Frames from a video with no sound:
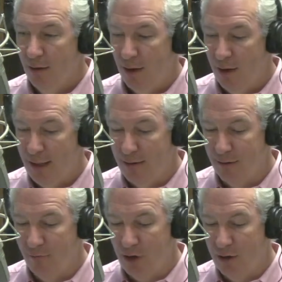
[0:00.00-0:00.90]
Uh, he's
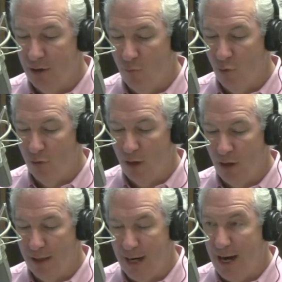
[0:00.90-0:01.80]
a very liberal
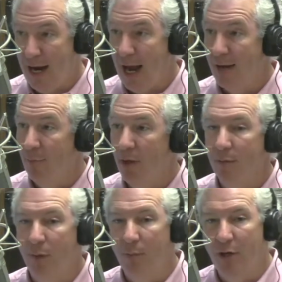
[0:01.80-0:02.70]
uh, guy, and
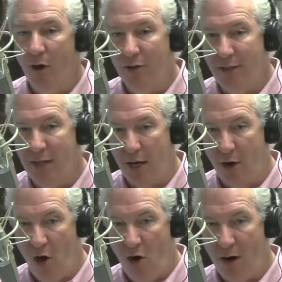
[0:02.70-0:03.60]
but but because he's got
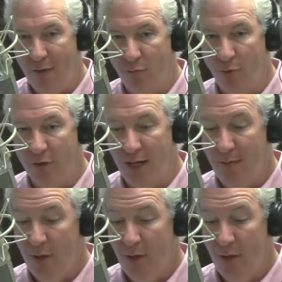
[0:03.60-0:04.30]
an R after his name,